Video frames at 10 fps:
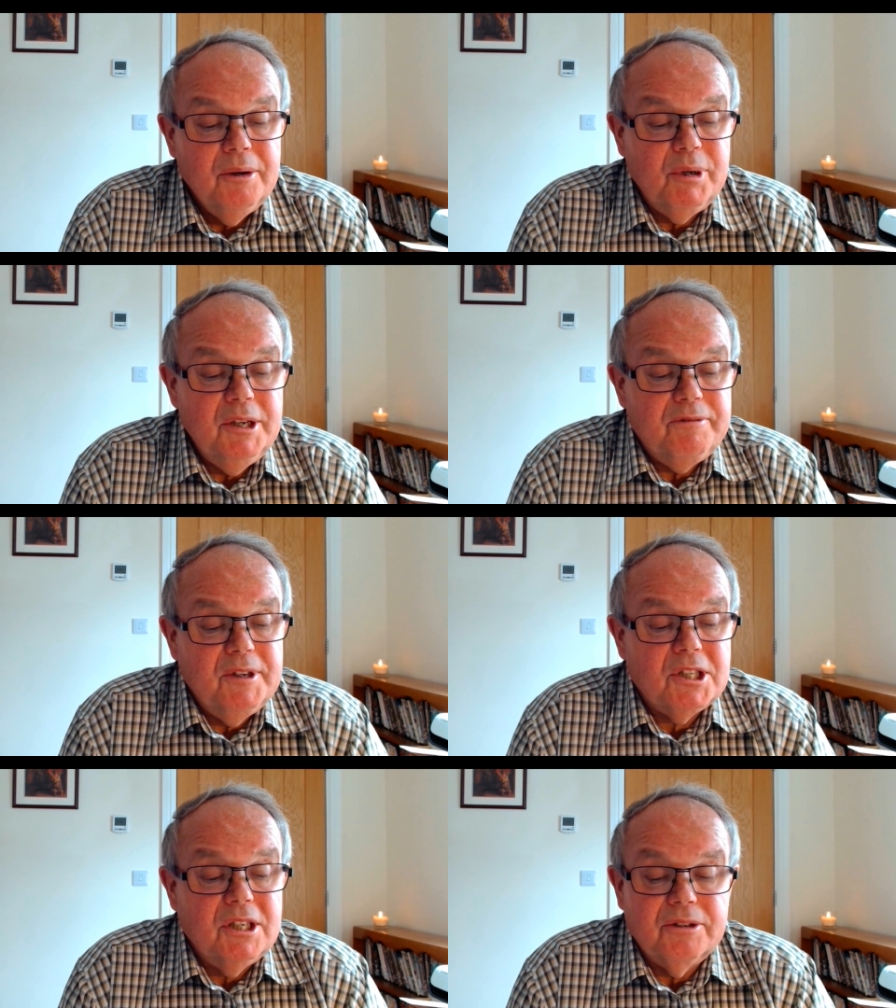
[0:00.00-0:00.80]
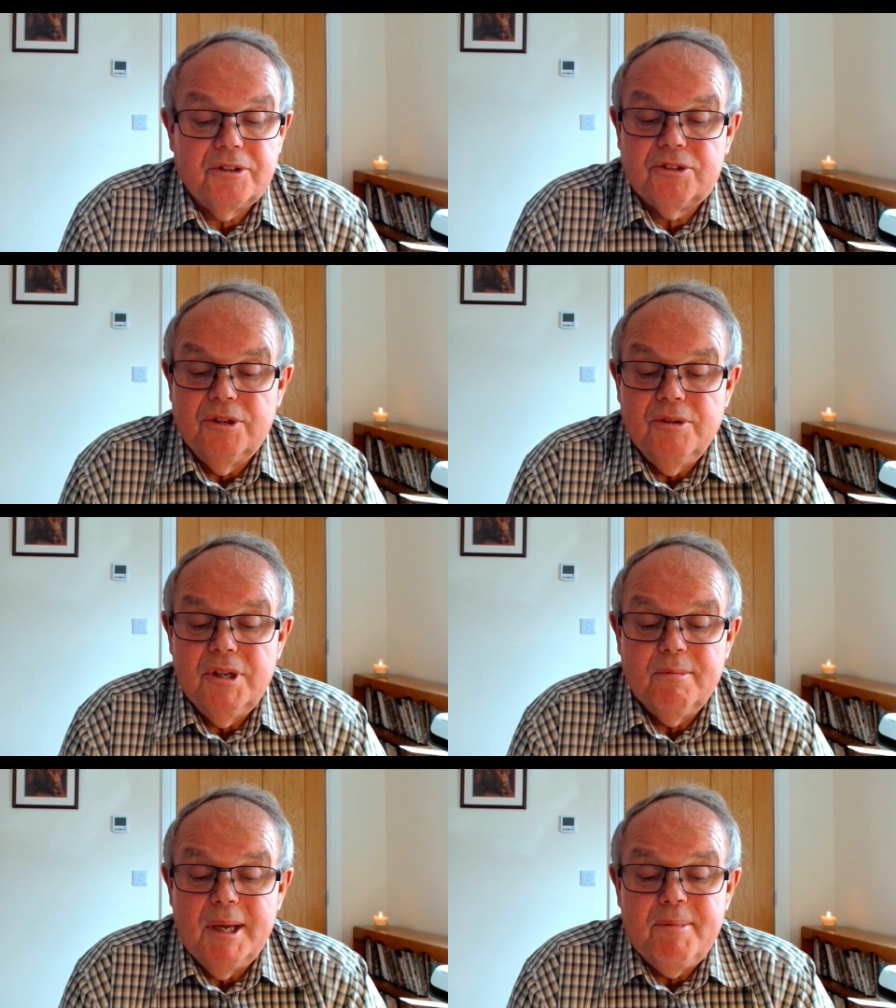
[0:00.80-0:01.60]
When you first look through,
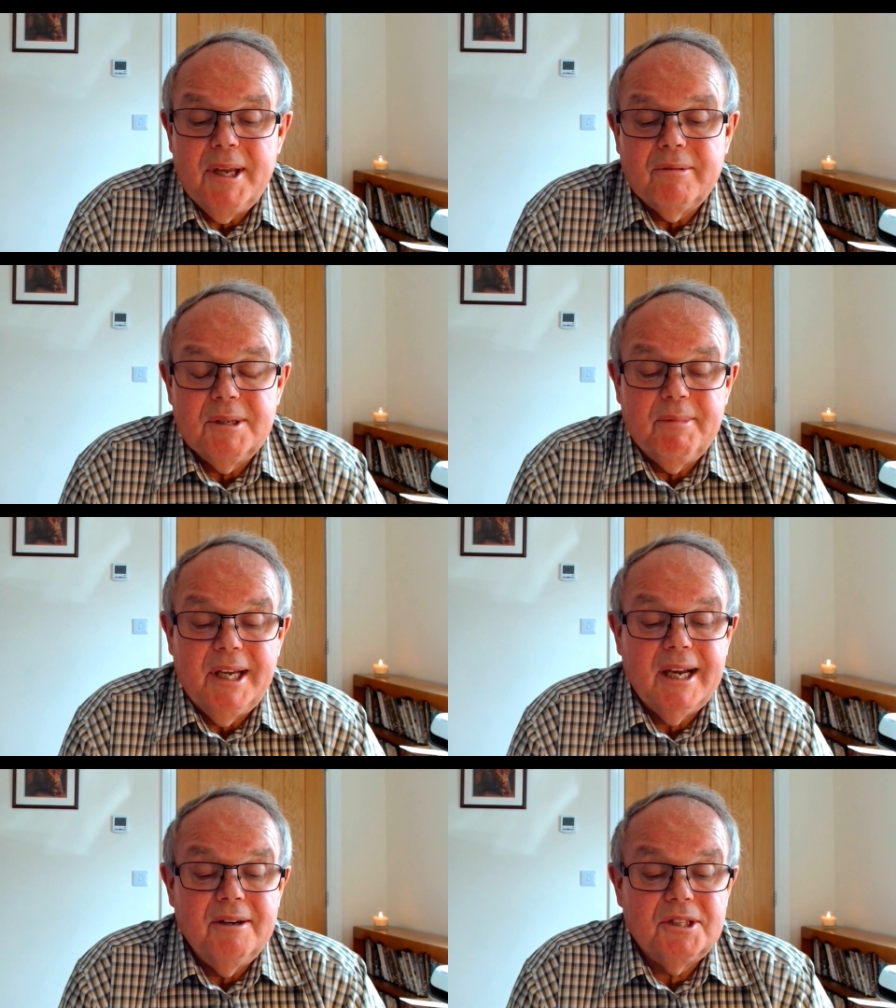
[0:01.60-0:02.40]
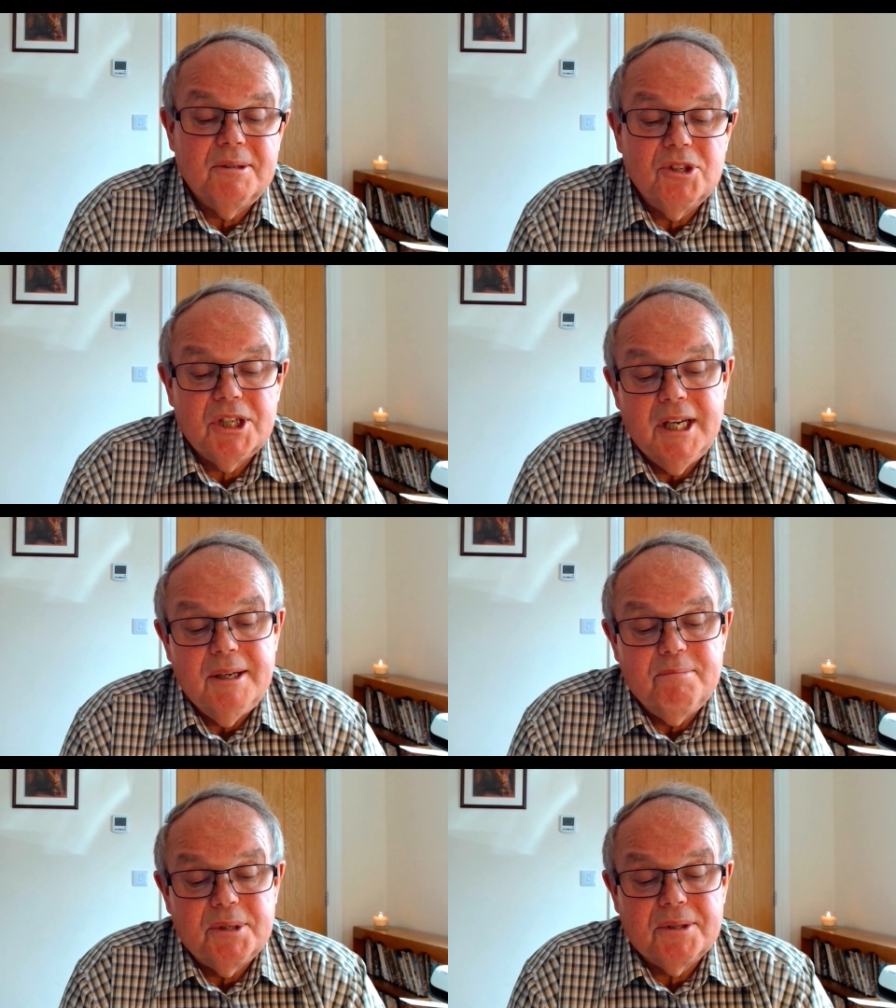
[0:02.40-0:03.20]
you may be able to make out some
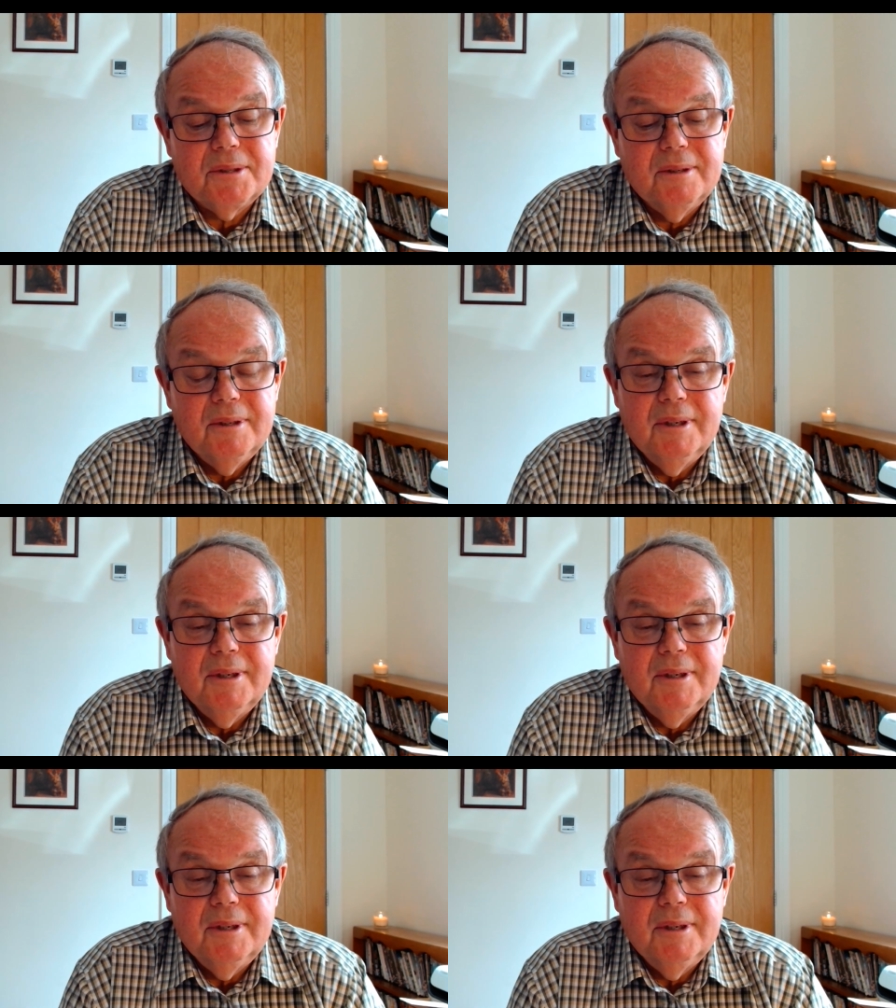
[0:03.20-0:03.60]
shapes.